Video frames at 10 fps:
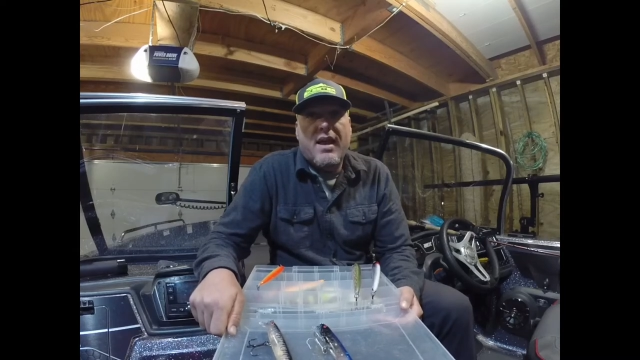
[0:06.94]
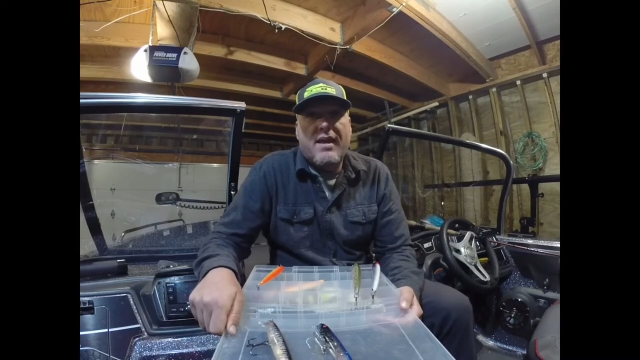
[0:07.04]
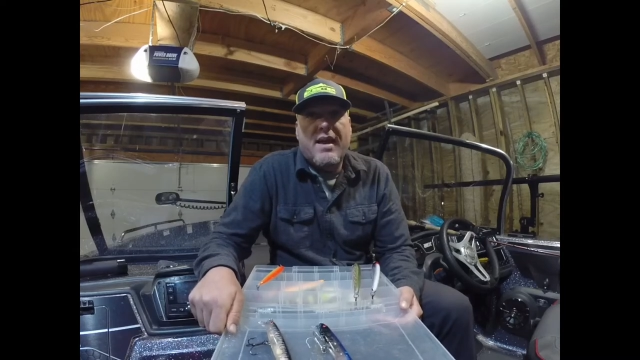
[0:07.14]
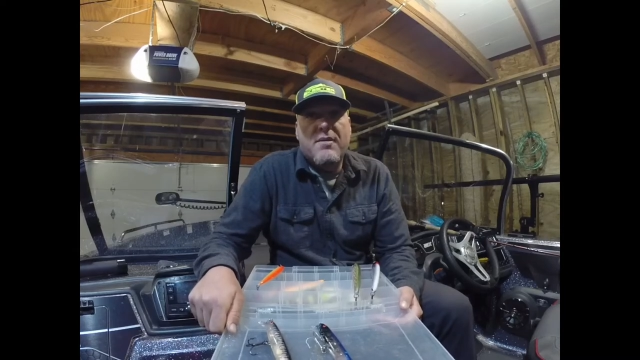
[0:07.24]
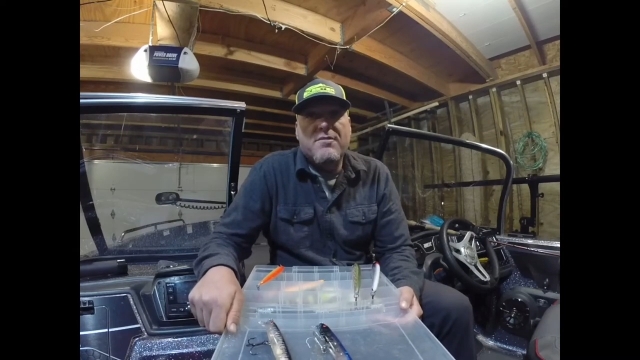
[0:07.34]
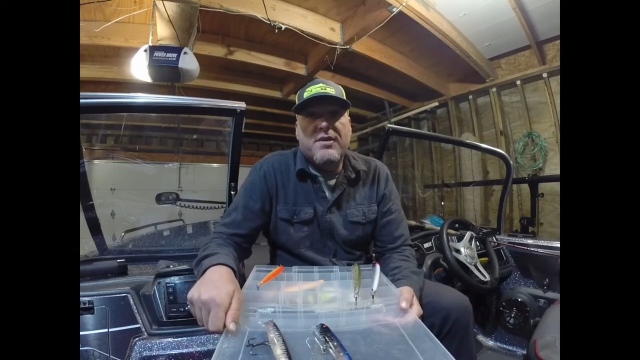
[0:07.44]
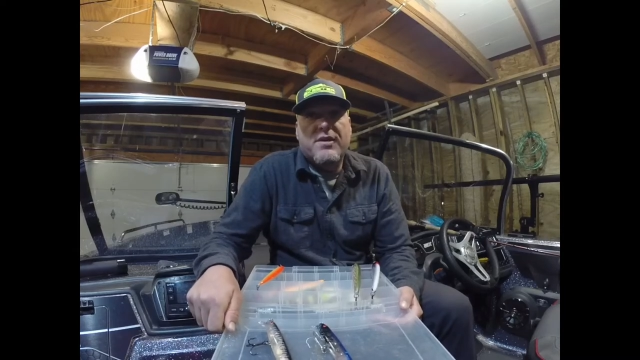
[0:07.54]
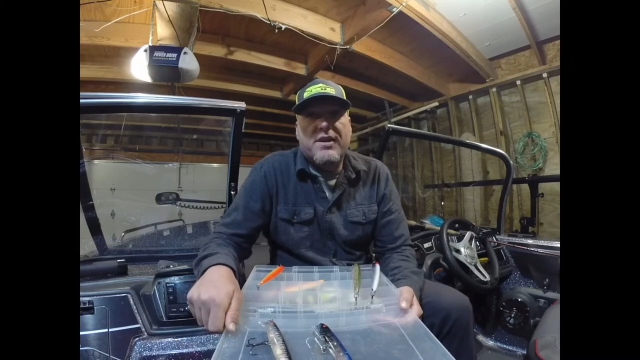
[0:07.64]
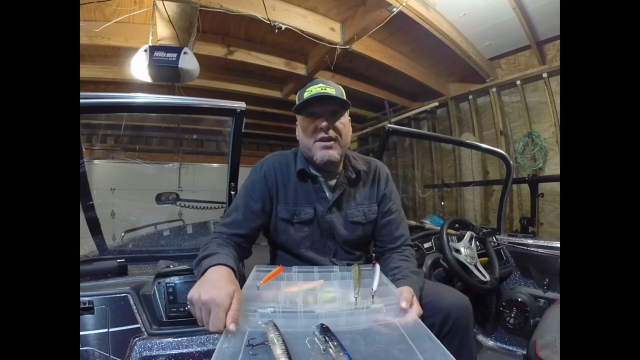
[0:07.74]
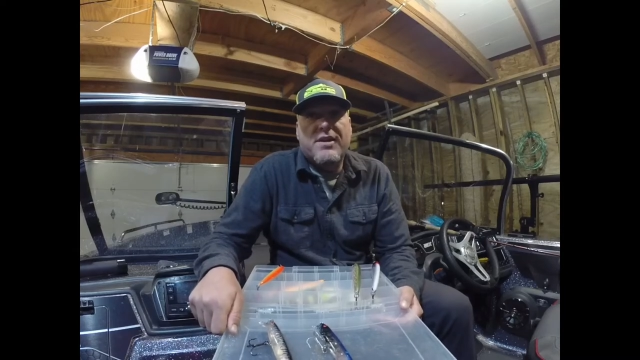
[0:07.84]
Hey, Captain
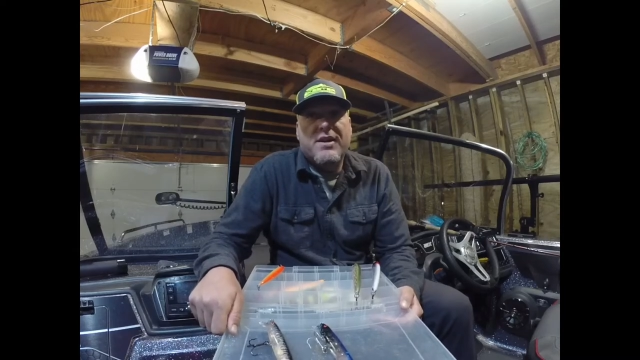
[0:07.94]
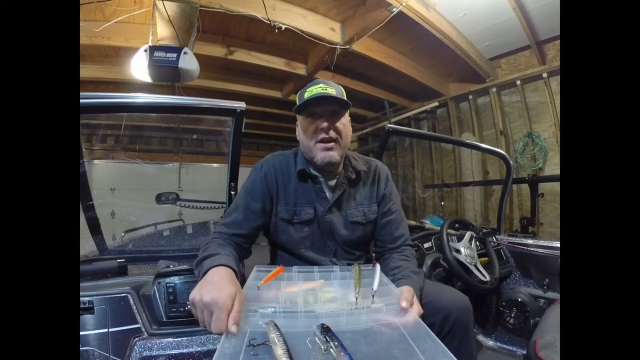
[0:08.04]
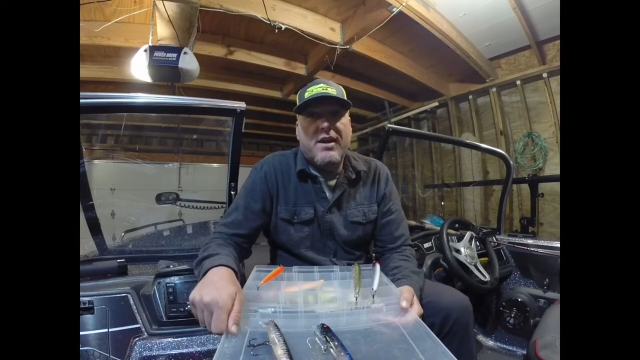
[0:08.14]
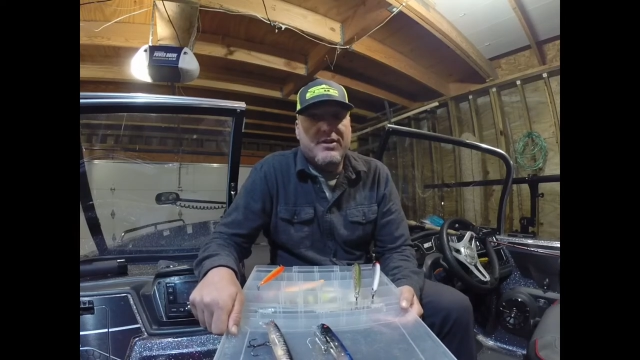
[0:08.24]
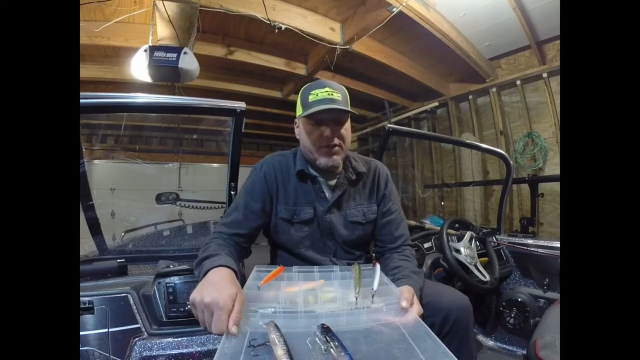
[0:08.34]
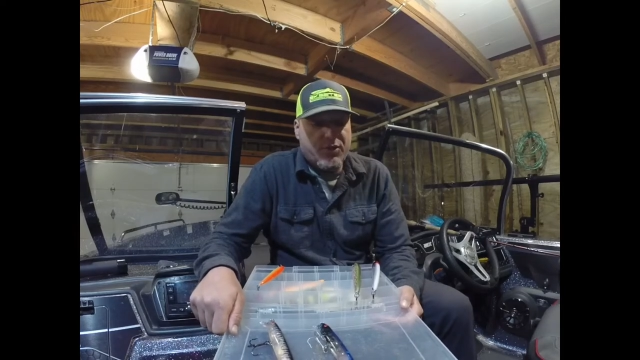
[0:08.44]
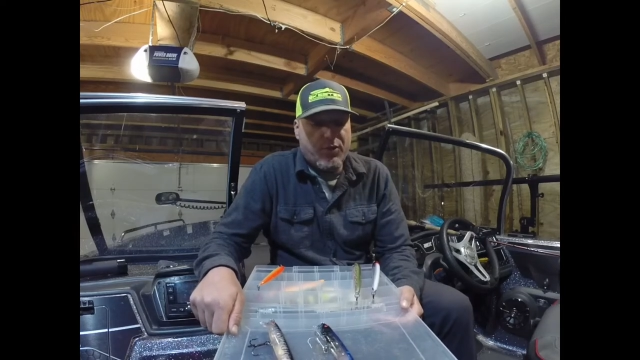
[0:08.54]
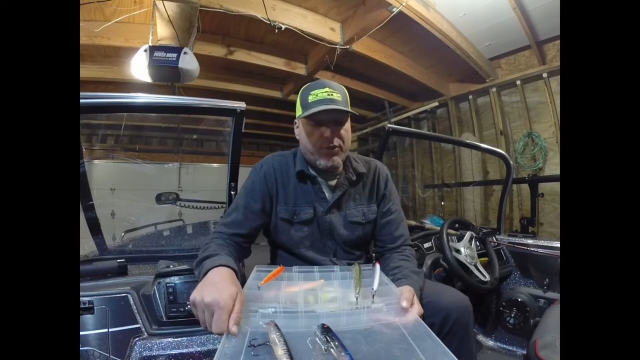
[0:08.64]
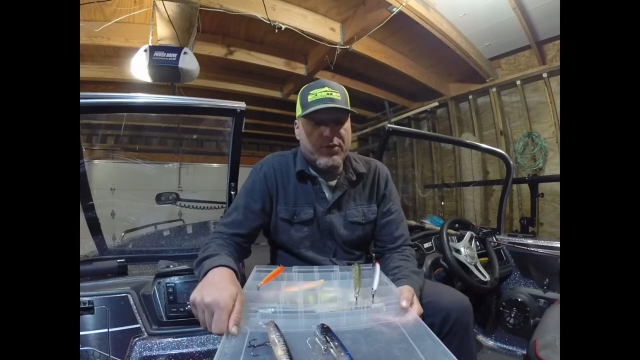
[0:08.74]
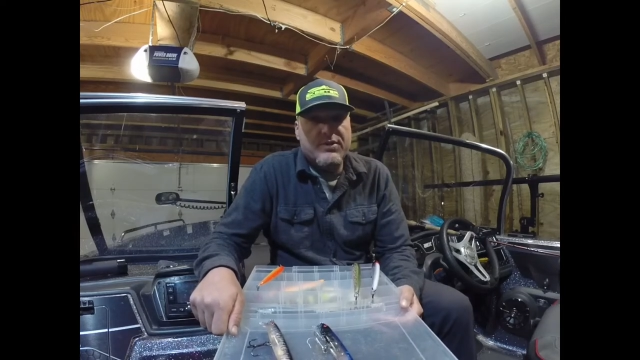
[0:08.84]
Phil here. Just
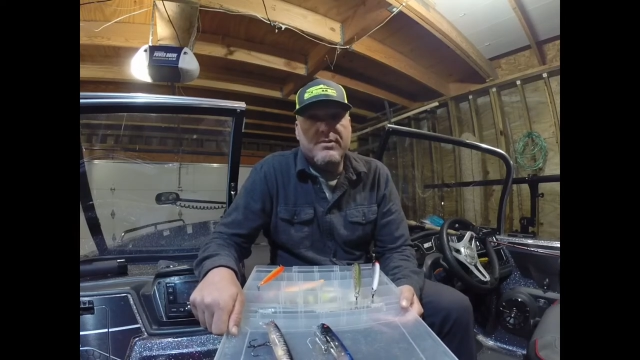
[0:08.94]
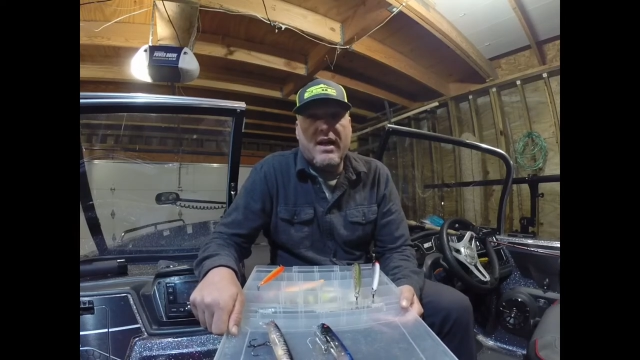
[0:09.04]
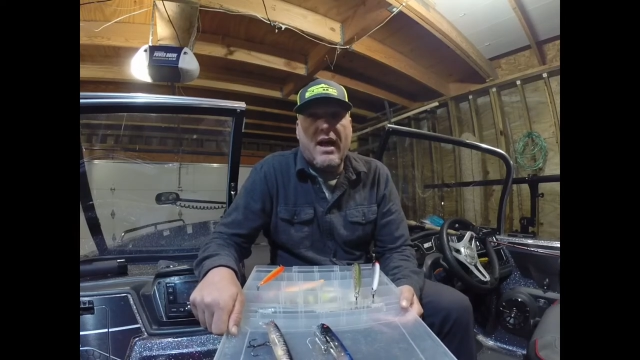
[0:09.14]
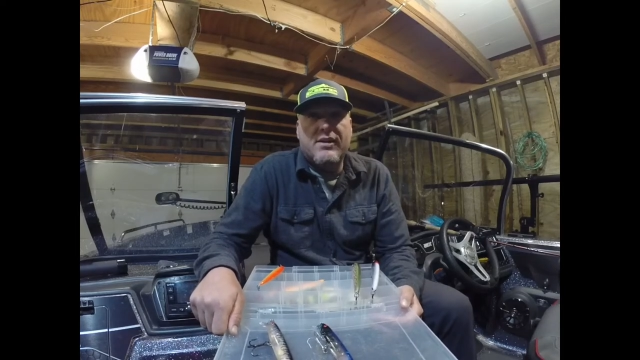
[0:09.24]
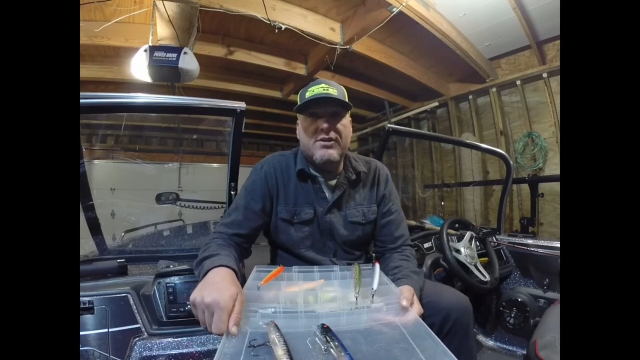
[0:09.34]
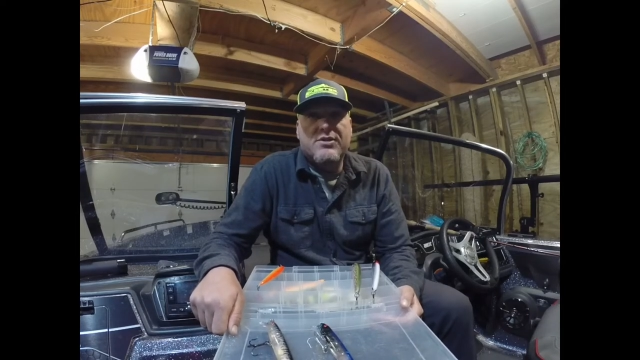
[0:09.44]
going through some tackle